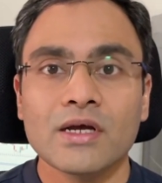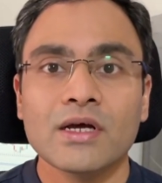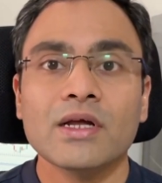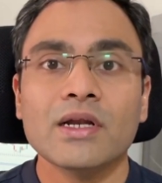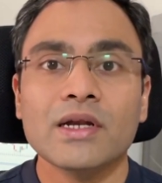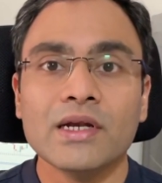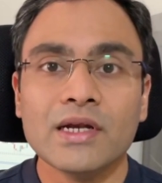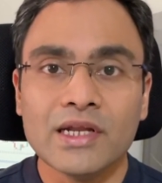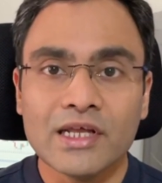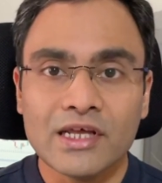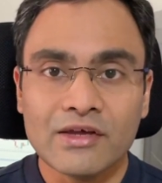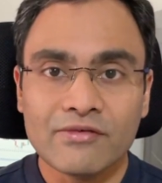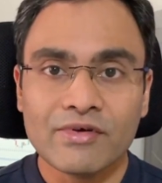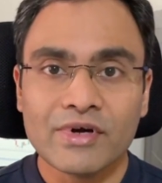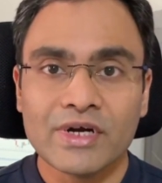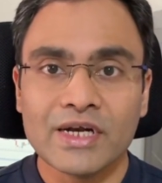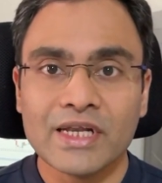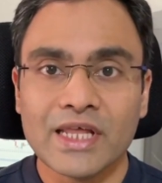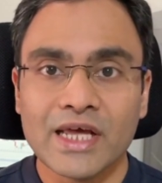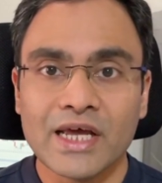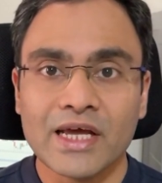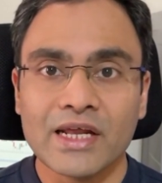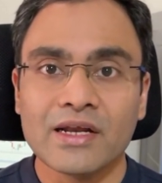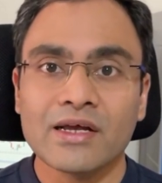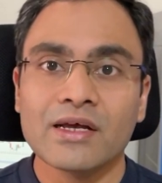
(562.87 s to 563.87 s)
Leave it
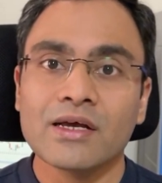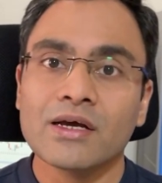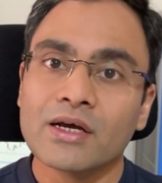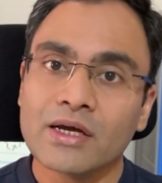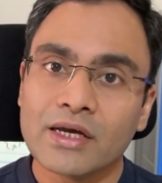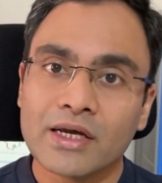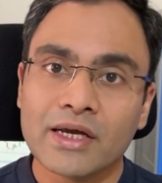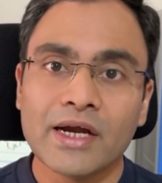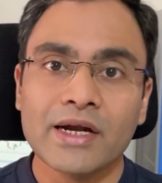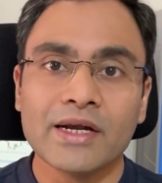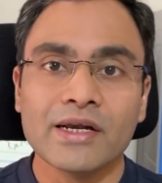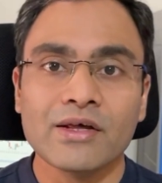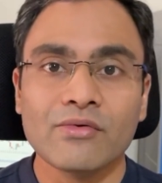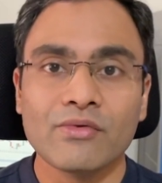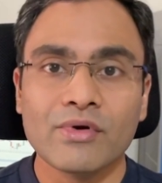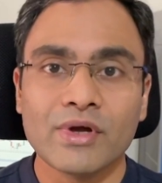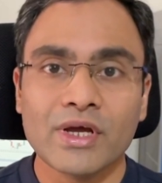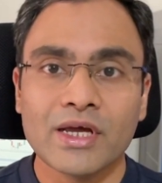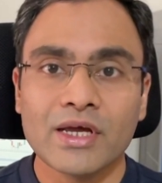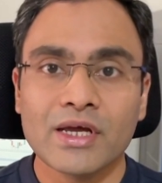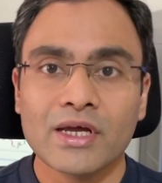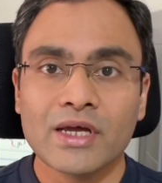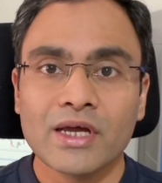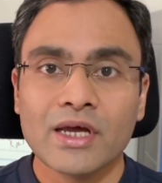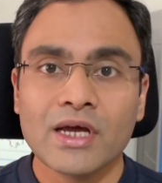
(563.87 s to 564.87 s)
there, get
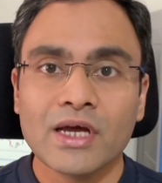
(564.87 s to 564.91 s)
away.